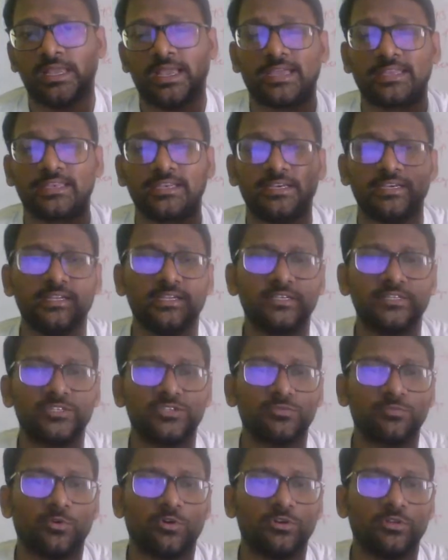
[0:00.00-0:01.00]

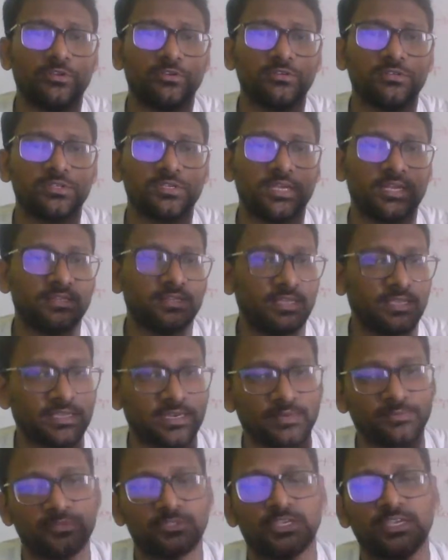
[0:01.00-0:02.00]
NADH2 molecules, and the
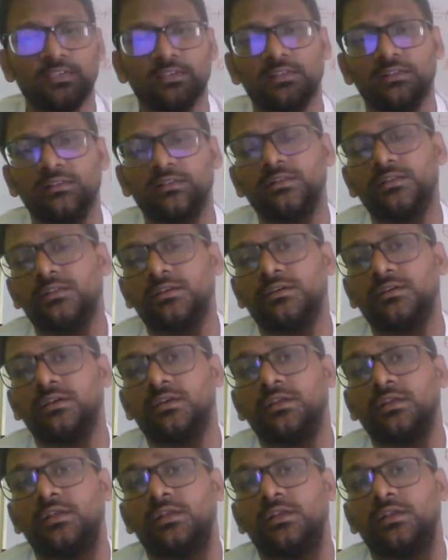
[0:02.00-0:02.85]
Krebs cycle